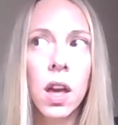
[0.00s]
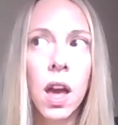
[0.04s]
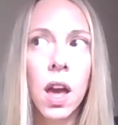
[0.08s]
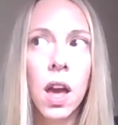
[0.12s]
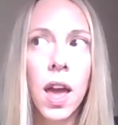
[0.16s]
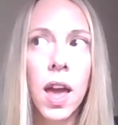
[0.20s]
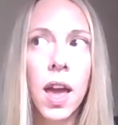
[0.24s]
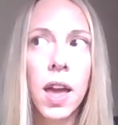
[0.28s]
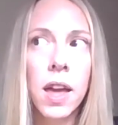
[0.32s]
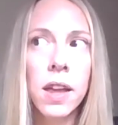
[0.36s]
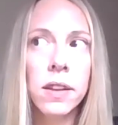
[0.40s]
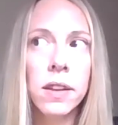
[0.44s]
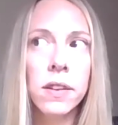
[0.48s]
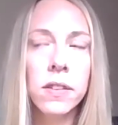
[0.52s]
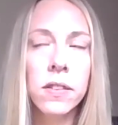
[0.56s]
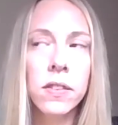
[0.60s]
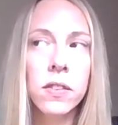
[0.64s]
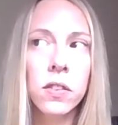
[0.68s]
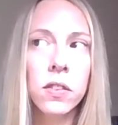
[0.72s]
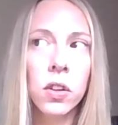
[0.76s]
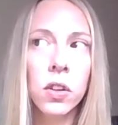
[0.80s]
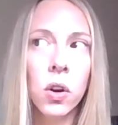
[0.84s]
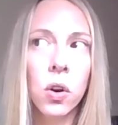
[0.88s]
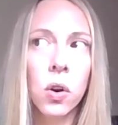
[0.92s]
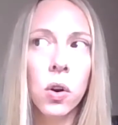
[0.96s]
And
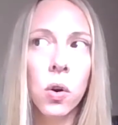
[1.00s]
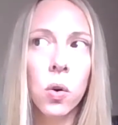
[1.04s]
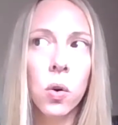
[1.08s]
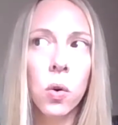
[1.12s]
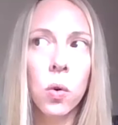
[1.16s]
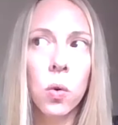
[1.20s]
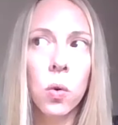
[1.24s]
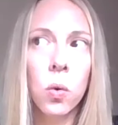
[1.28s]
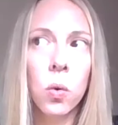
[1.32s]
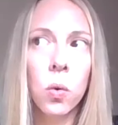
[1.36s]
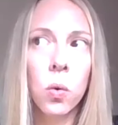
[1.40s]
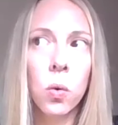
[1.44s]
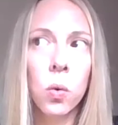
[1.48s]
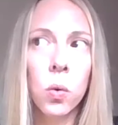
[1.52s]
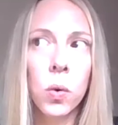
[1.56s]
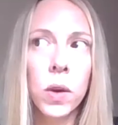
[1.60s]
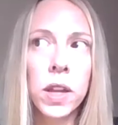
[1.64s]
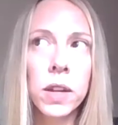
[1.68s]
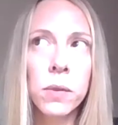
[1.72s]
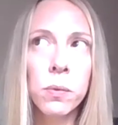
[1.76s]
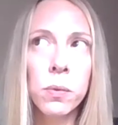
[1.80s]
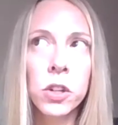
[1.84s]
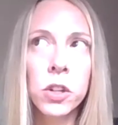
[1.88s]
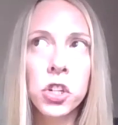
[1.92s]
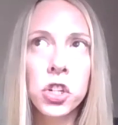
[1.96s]
so
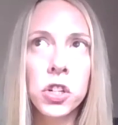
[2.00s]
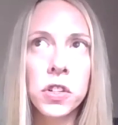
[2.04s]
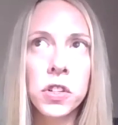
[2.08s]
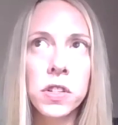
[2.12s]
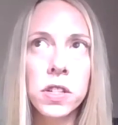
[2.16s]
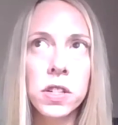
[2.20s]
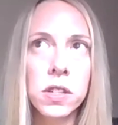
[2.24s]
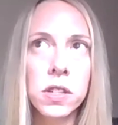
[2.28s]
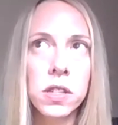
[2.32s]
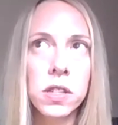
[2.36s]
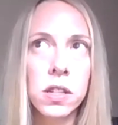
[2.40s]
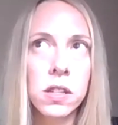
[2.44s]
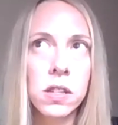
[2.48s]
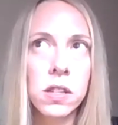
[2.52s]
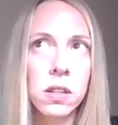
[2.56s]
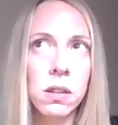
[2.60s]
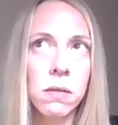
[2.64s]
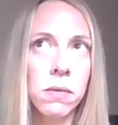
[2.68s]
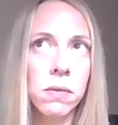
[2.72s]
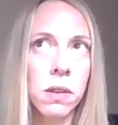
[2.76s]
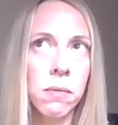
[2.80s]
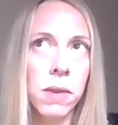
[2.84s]
it was just a system,